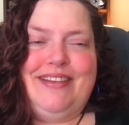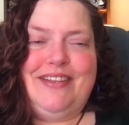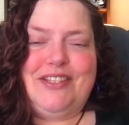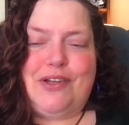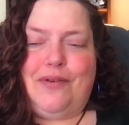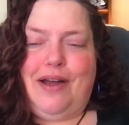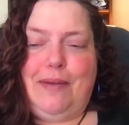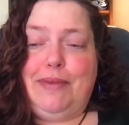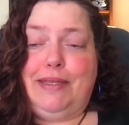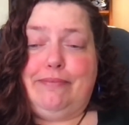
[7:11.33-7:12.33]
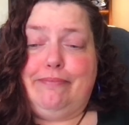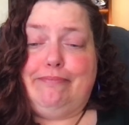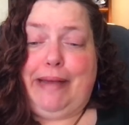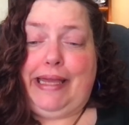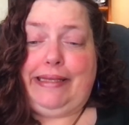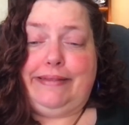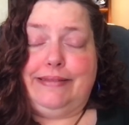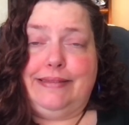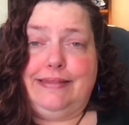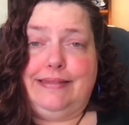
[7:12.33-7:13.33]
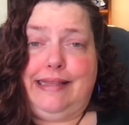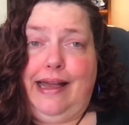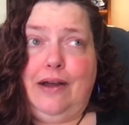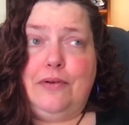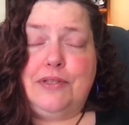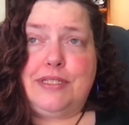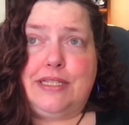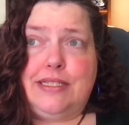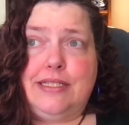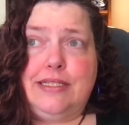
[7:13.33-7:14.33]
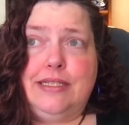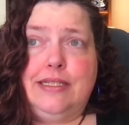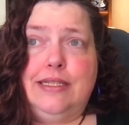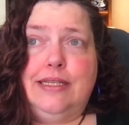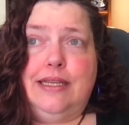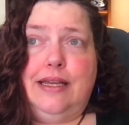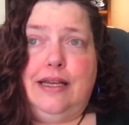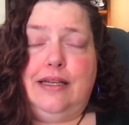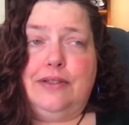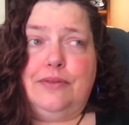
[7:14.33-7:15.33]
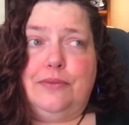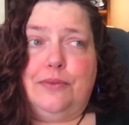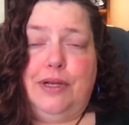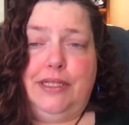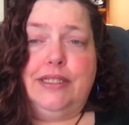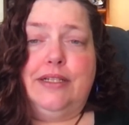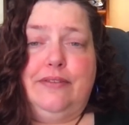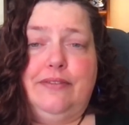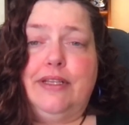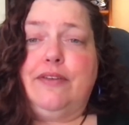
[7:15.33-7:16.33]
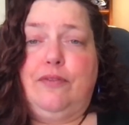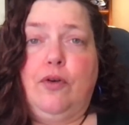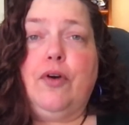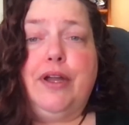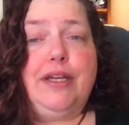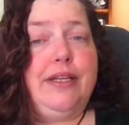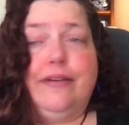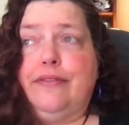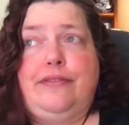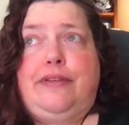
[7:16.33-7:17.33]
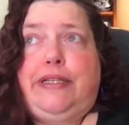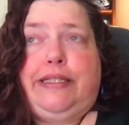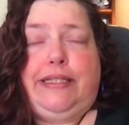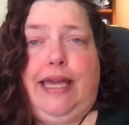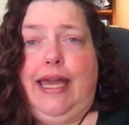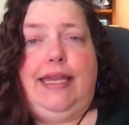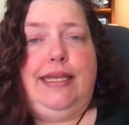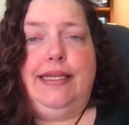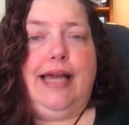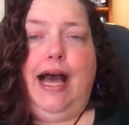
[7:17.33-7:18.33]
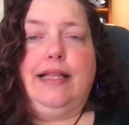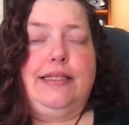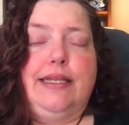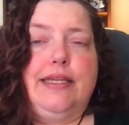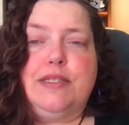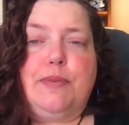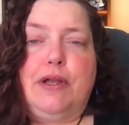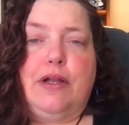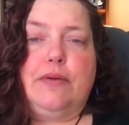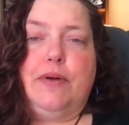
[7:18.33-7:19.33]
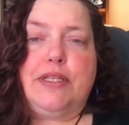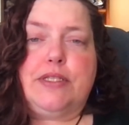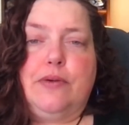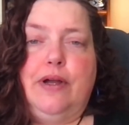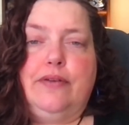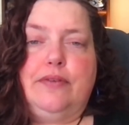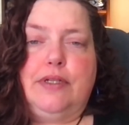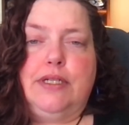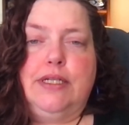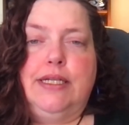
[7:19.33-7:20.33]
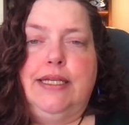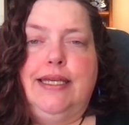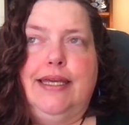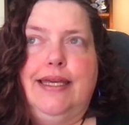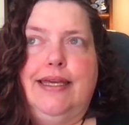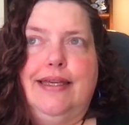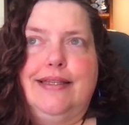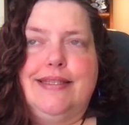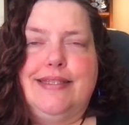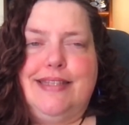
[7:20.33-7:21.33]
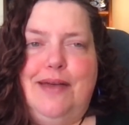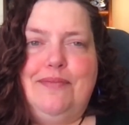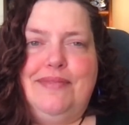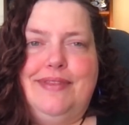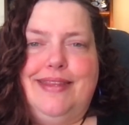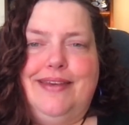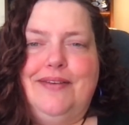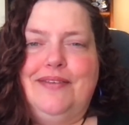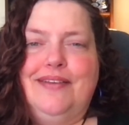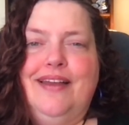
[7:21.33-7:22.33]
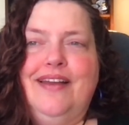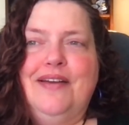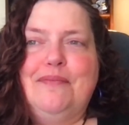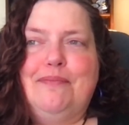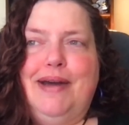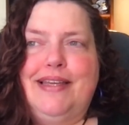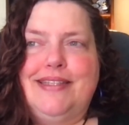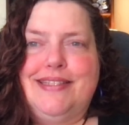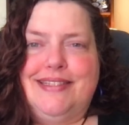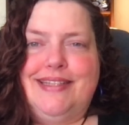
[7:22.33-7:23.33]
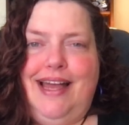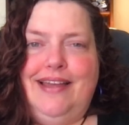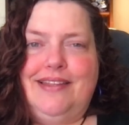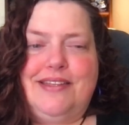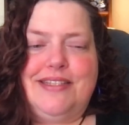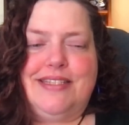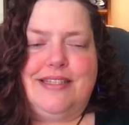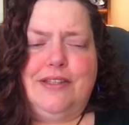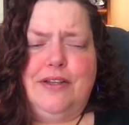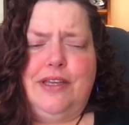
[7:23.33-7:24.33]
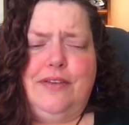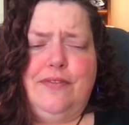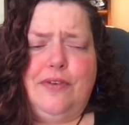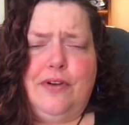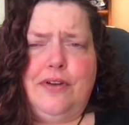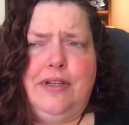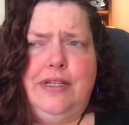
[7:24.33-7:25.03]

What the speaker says: So, I mean, my house is relatively void of any holiday spirit whatsoever, except that my stylist, in looking for